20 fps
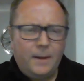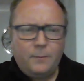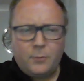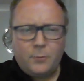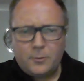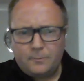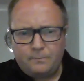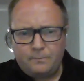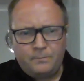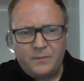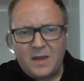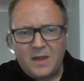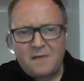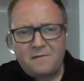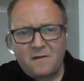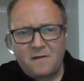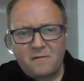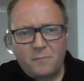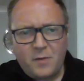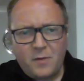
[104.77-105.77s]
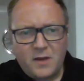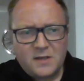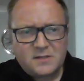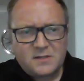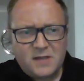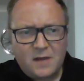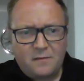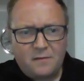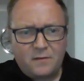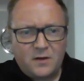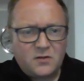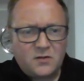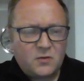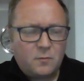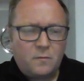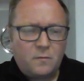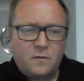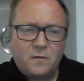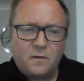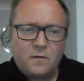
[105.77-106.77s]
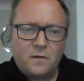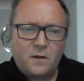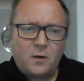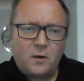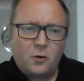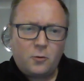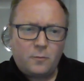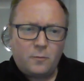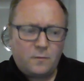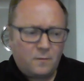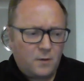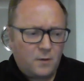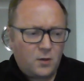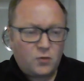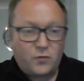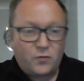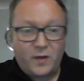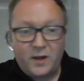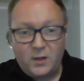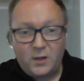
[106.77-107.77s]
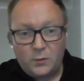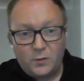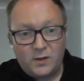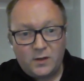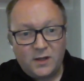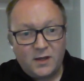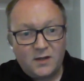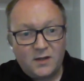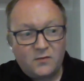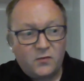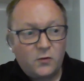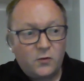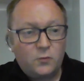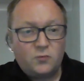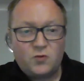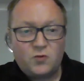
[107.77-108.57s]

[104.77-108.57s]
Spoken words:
But FFP is definitely something that the club are trying to adhere to.